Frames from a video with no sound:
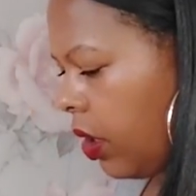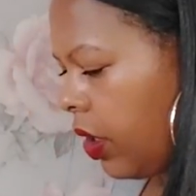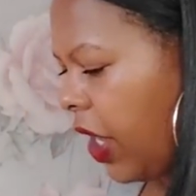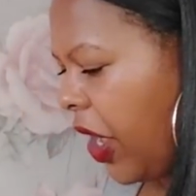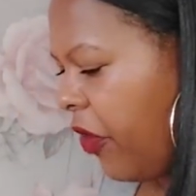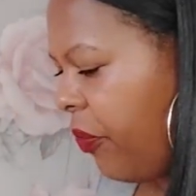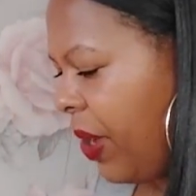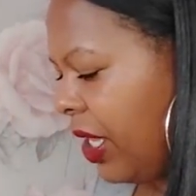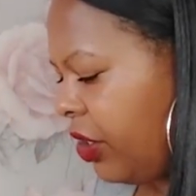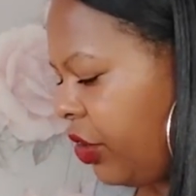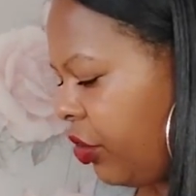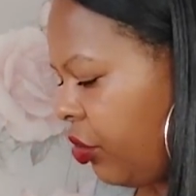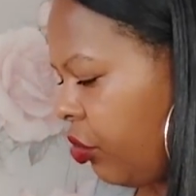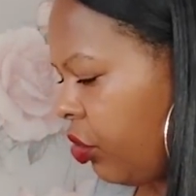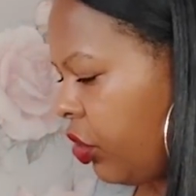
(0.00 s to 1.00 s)
Knight of
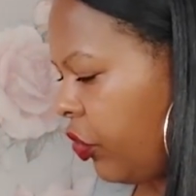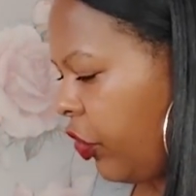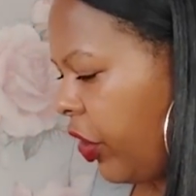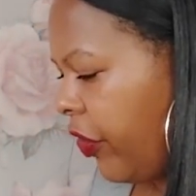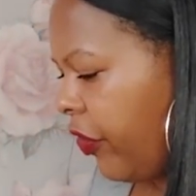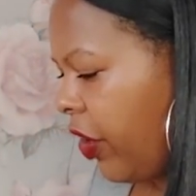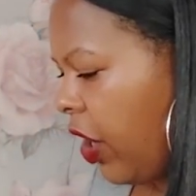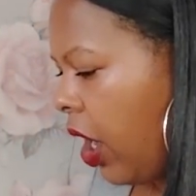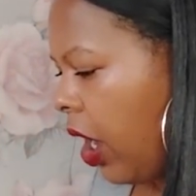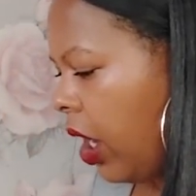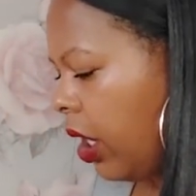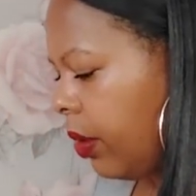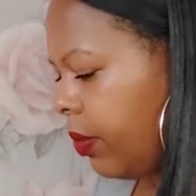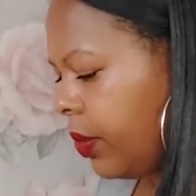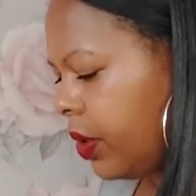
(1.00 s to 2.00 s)
Pentacles, Three of
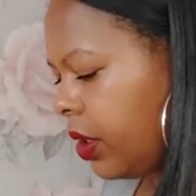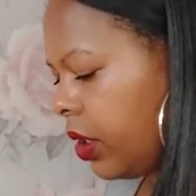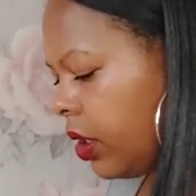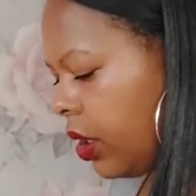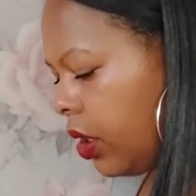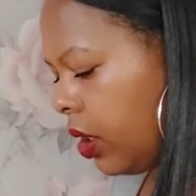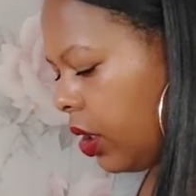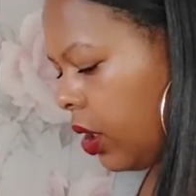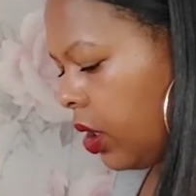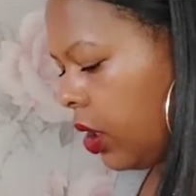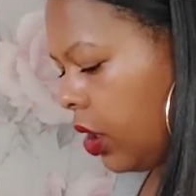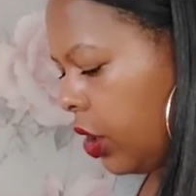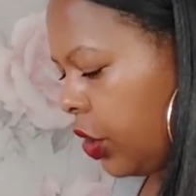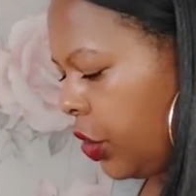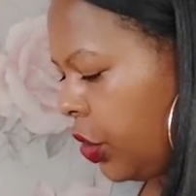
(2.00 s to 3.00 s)
Cups,
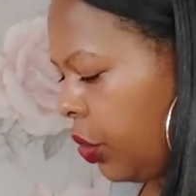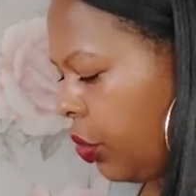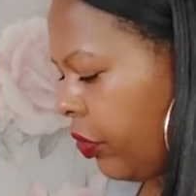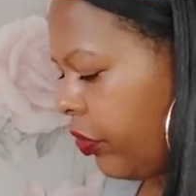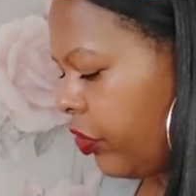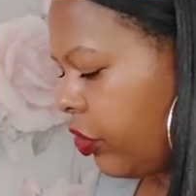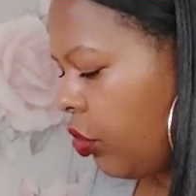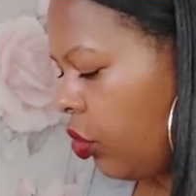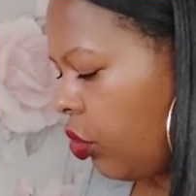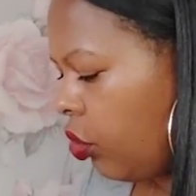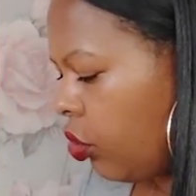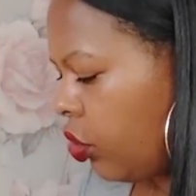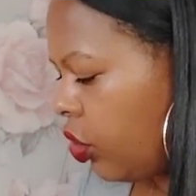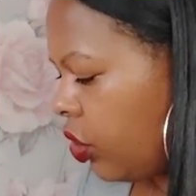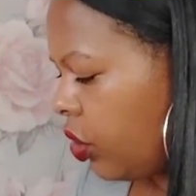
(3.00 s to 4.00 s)
Two of
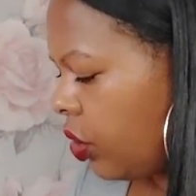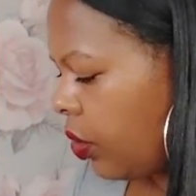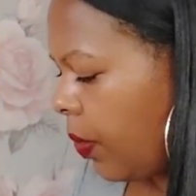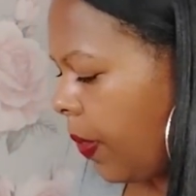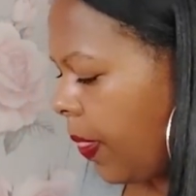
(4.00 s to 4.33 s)
Swords.